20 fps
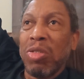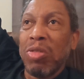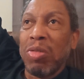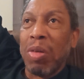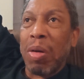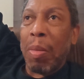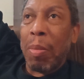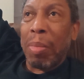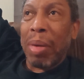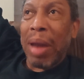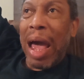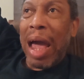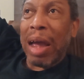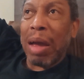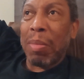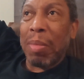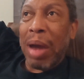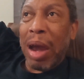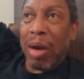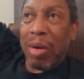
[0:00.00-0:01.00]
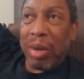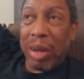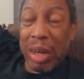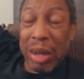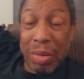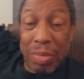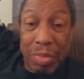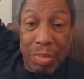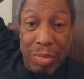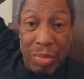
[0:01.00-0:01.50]
black American
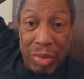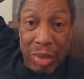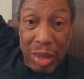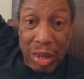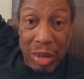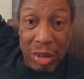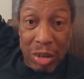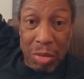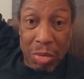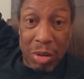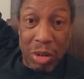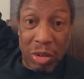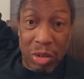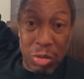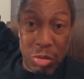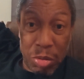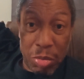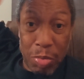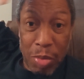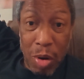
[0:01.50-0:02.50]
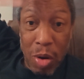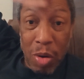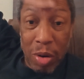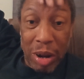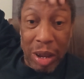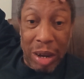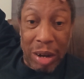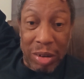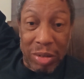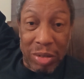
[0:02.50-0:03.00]
just because you was born
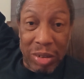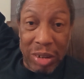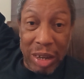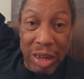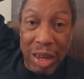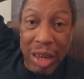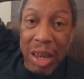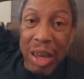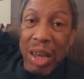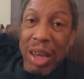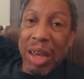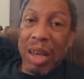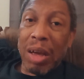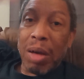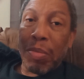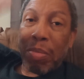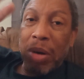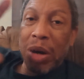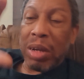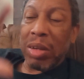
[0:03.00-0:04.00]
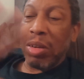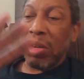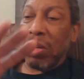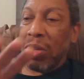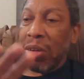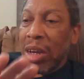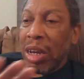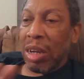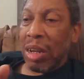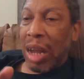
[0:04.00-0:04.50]
here, see. But you know, you
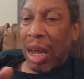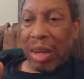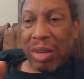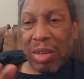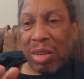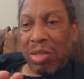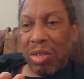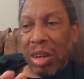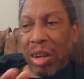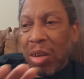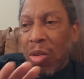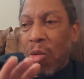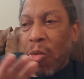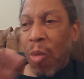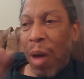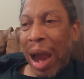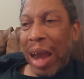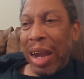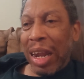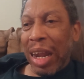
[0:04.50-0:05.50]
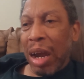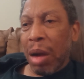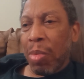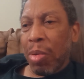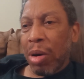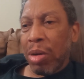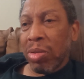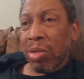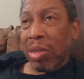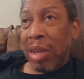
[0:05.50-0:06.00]
get like I said, you get them white
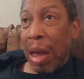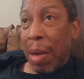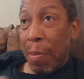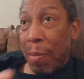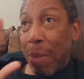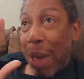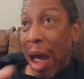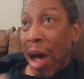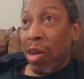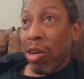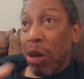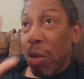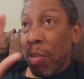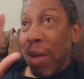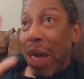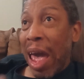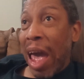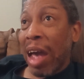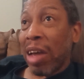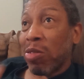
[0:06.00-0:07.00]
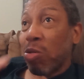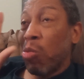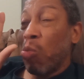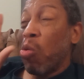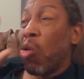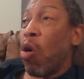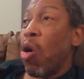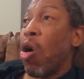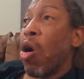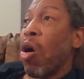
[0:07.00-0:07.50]
liberals that Malcolm X
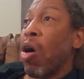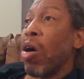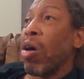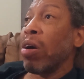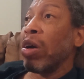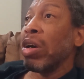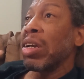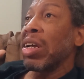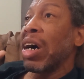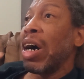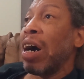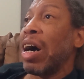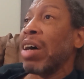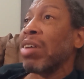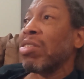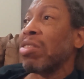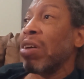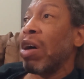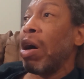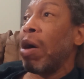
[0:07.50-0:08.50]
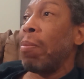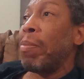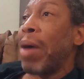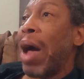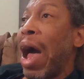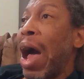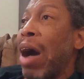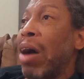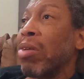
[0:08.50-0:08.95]
warned us about.